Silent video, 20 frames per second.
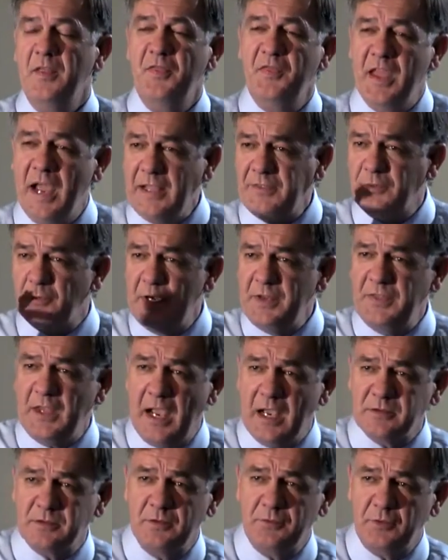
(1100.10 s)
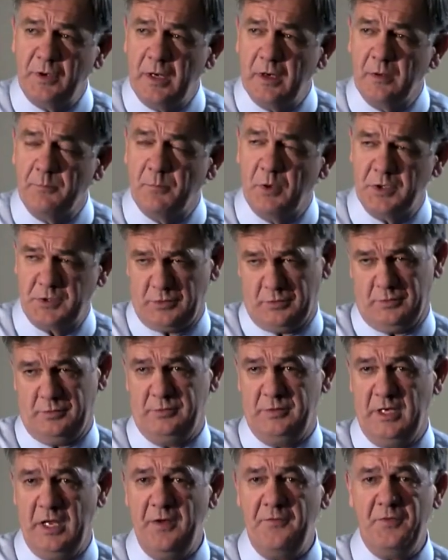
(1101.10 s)
That 3,300
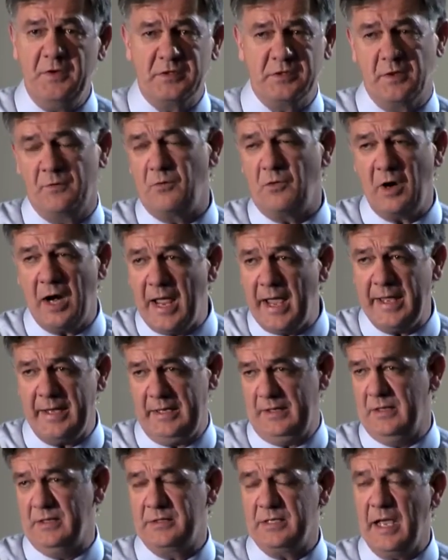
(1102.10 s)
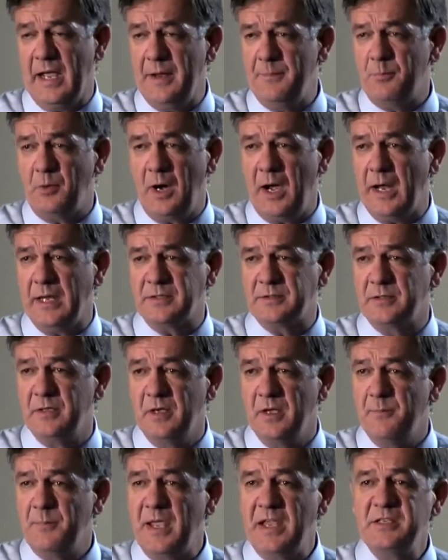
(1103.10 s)
bushels, if it's a variety that's high priced,
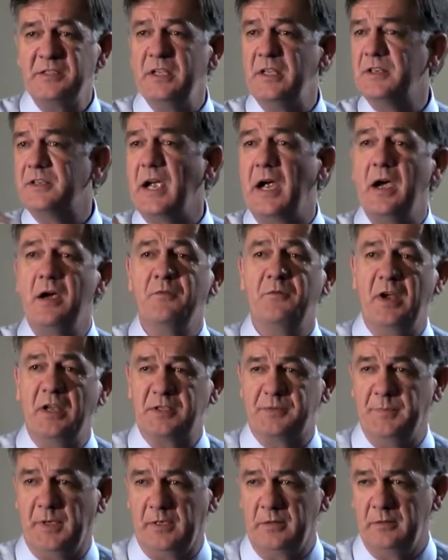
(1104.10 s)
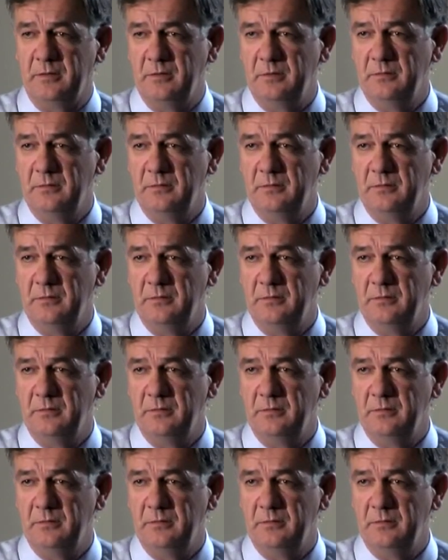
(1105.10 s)
pays the entire investment.